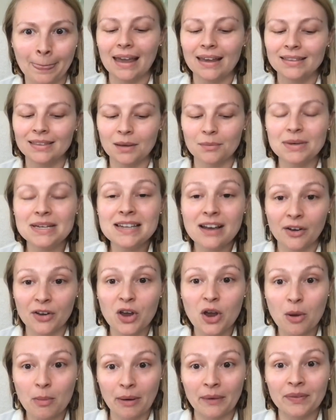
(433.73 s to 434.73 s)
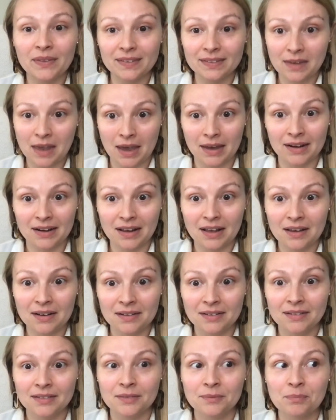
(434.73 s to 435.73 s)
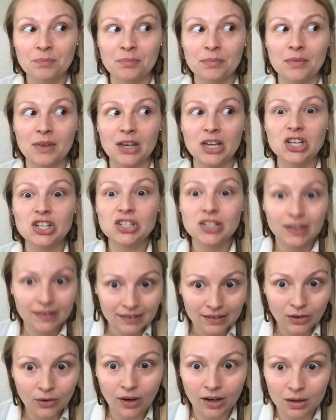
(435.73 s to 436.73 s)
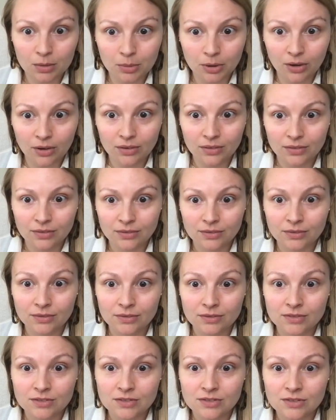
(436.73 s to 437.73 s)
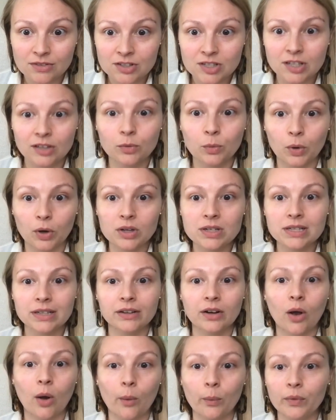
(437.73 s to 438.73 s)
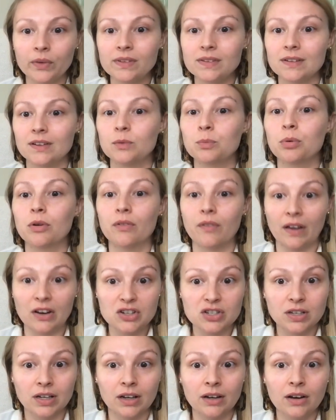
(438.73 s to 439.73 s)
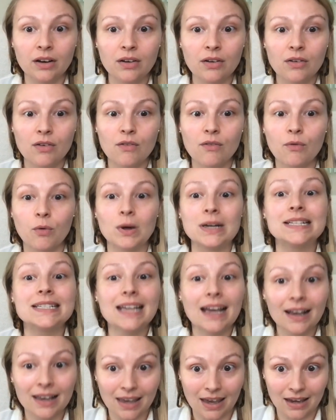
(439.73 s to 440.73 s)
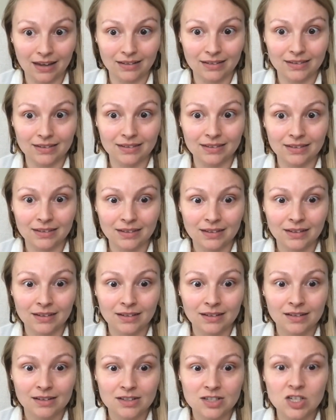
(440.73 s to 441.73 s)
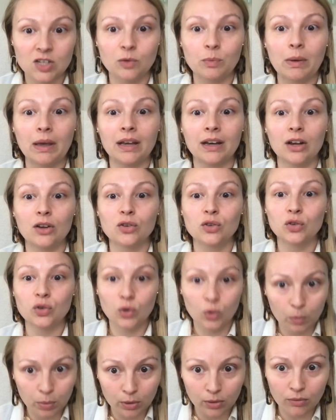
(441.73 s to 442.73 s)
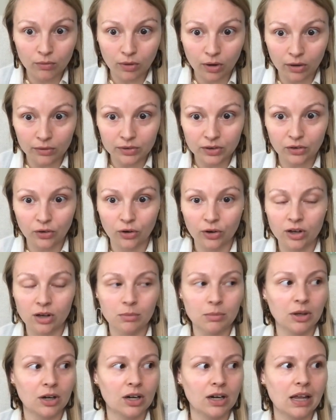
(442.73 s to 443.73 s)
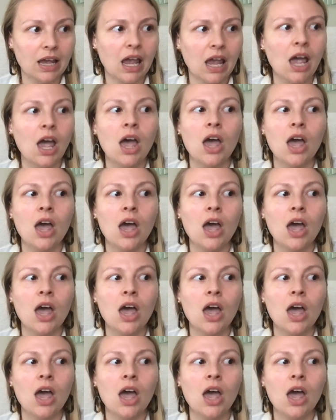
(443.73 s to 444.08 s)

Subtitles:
And let me tell you about this candidate. She's incredible. She's worked in homelessness prevention for decades. She's been super involved in her community.